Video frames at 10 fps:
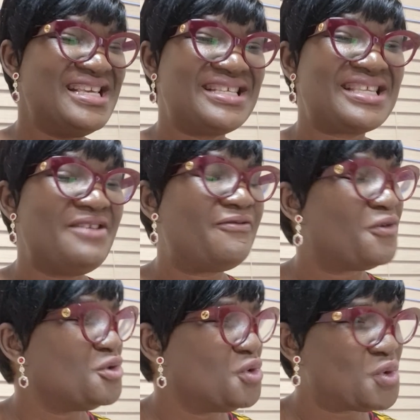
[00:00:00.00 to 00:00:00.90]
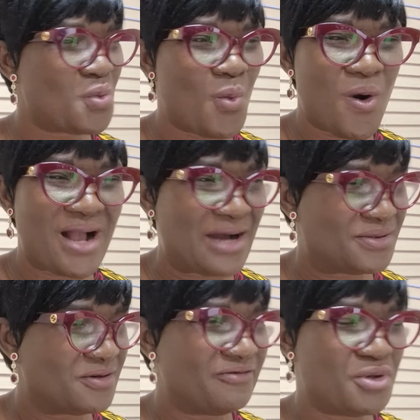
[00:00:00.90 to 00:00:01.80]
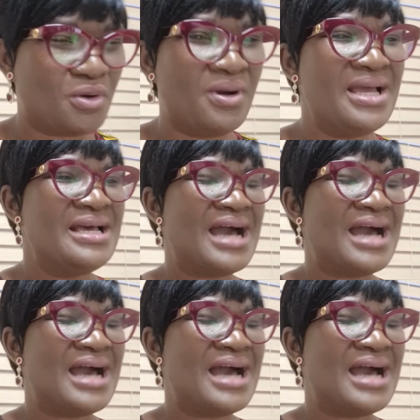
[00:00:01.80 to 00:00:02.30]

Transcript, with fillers: easy for you to walk out of your,